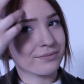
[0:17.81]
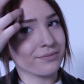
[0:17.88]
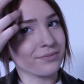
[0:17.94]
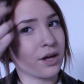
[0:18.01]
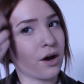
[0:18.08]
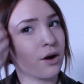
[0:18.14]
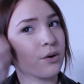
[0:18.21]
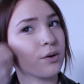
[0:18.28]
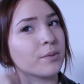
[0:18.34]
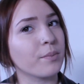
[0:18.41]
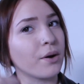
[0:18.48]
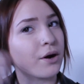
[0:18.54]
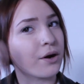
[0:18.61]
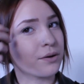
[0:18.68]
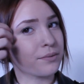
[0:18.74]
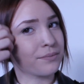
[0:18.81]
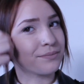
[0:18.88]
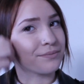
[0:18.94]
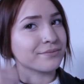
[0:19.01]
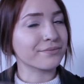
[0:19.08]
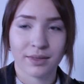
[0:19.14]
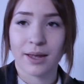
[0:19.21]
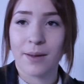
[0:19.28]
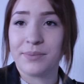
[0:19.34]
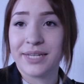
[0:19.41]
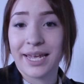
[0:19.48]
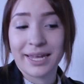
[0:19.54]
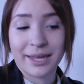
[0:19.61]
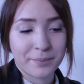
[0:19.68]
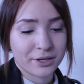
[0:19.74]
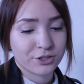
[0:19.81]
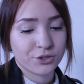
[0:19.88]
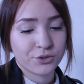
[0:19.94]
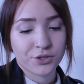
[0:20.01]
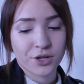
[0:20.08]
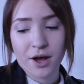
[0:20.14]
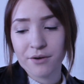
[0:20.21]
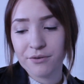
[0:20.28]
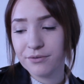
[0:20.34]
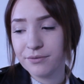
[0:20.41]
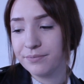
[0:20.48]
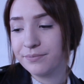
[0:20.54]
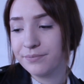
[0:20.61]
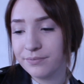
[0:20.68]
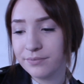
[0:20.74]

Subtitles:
awkward part. I'm taking my shoes off